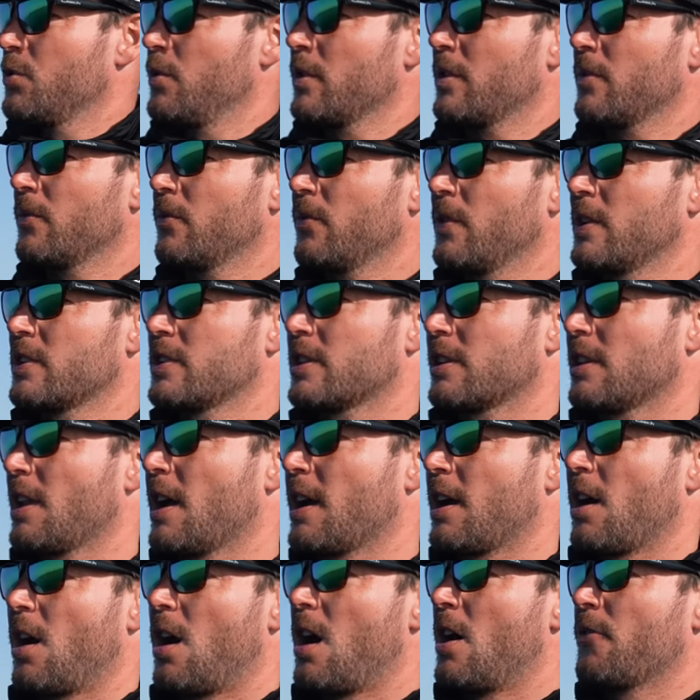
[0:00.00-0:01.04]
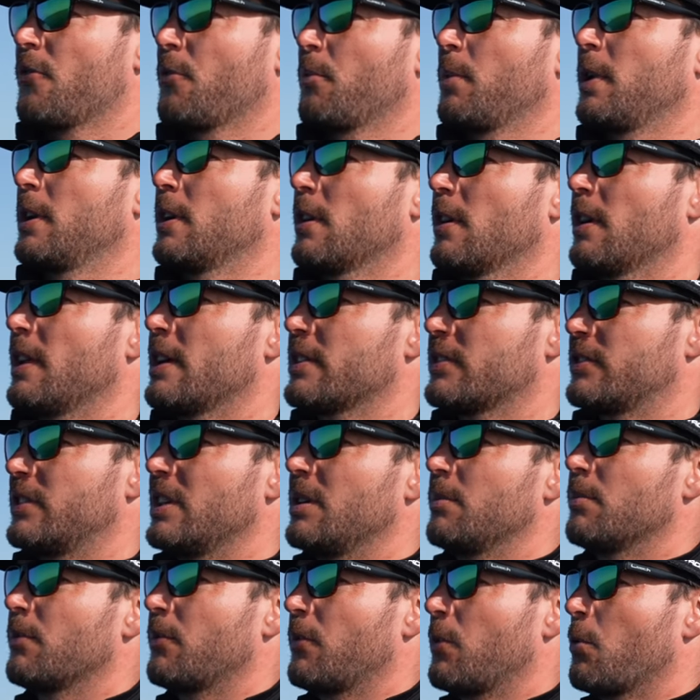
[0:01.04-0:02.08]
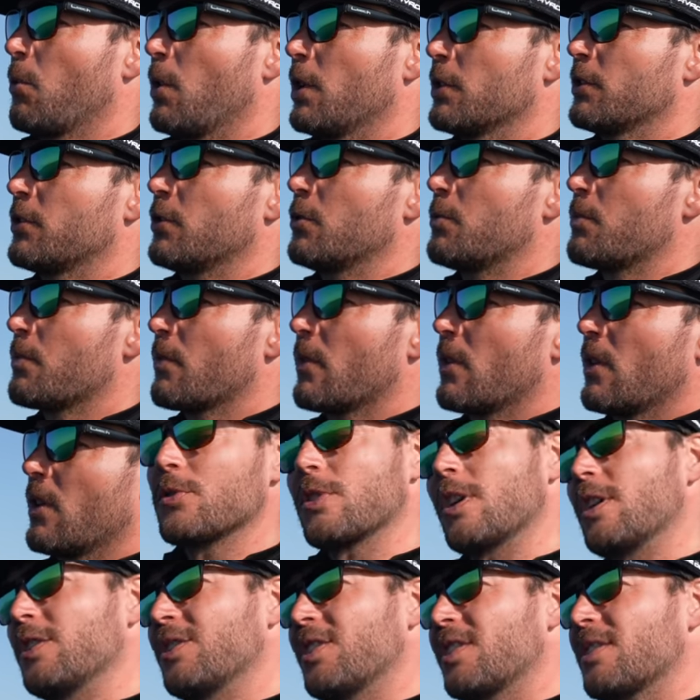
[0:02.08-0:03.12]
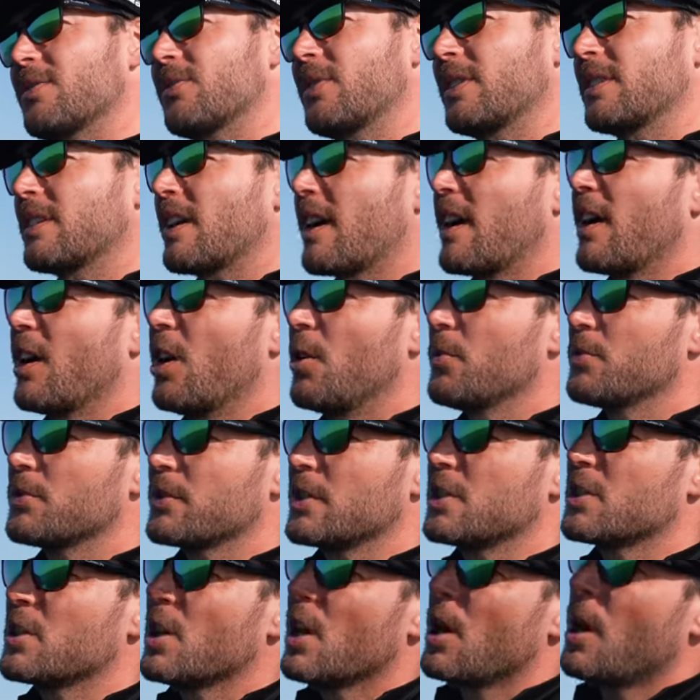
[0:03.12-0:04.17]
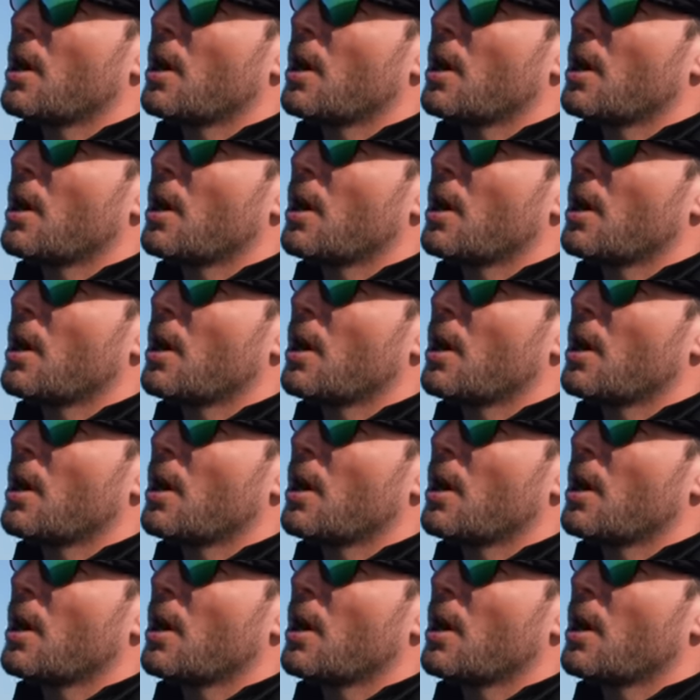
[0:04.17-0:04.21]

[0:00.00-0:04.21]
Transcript: you can fish it like half a meter less deep if you want to. Another thing that helps is